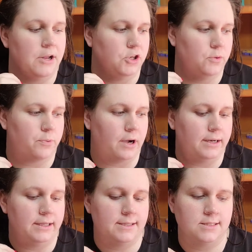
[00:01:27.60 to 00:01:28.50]
new
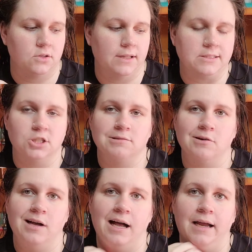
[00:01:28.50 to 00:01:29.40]
products. So let's just
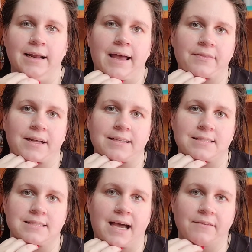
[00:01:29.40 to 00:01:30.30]
go ahead and let's
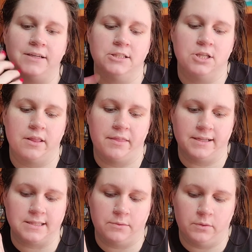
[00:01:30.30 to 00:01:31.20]
dive on into the
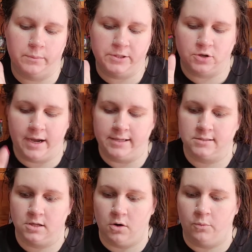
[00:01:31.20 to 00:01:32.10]
things that we will be trying.
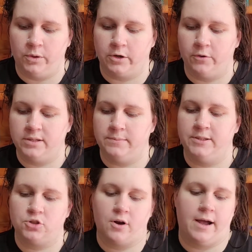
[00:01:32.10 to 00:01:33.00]
So we are going to be
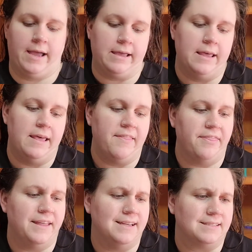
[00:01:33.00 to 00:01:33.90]
trying
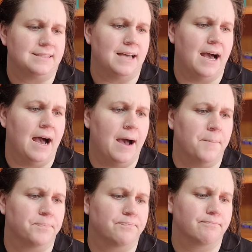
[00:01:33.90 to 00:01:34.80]
this
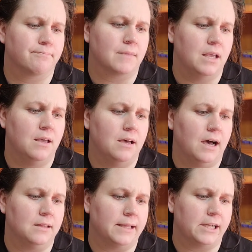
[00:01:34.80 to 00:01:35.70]

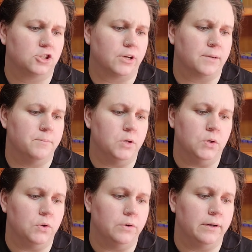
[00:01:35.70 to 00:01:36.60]
Electric
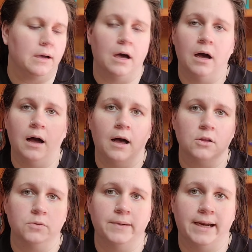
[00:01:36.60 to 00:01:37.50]
Mood
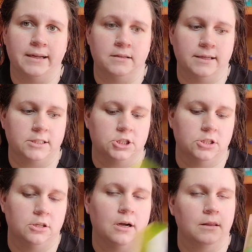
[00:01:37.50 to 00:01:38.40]
Illuminating
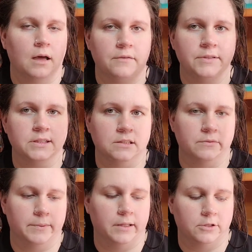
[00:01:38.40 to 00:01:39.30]
Elixir. A lot of this is
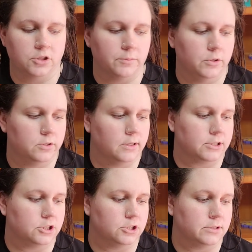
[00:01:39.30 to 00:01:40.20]
from the Electric Mood
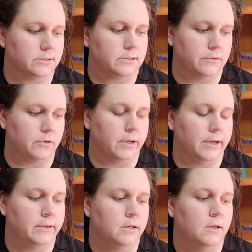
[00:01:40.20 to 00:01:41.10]
collection, just
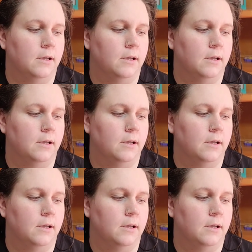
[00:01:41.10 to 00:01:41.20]
FYI.